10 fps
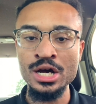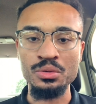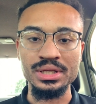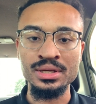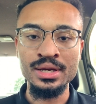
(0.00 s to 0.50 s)

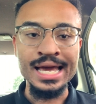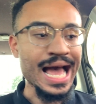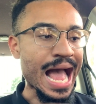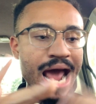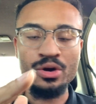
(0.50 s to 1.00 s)
only.
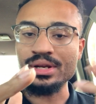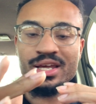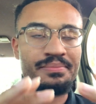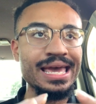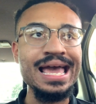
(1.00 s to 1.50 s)
I
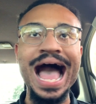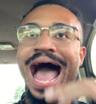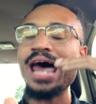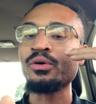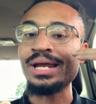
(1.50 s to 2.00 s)

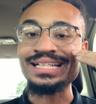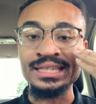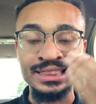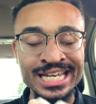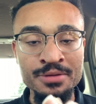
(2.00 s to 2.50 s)
don't like to
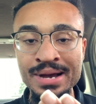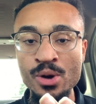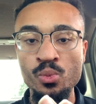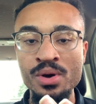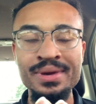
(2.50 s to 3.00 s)
think
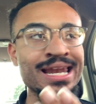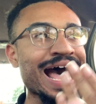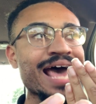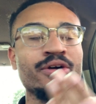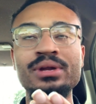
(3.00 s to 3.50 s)
about women.
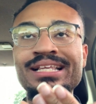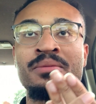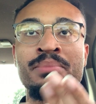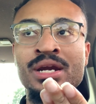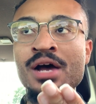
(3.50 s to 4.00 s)
I don't like to
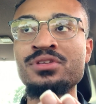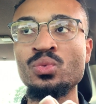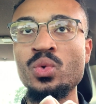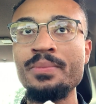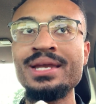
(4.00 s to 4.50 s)
beat off to
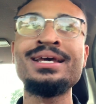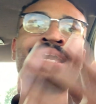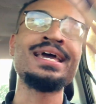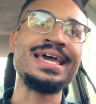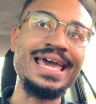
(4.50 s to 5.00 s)
women.
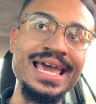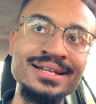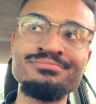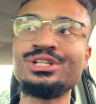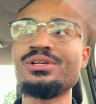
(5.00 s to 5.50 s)

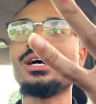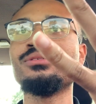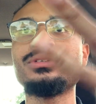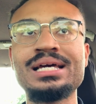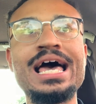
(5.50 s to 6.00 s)
And you
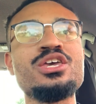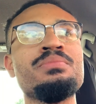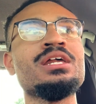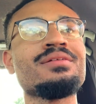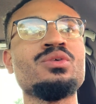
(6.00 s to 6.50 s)
know how you
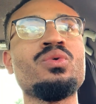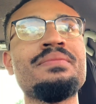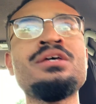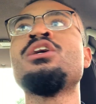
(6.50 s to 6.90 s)
beat off the woman?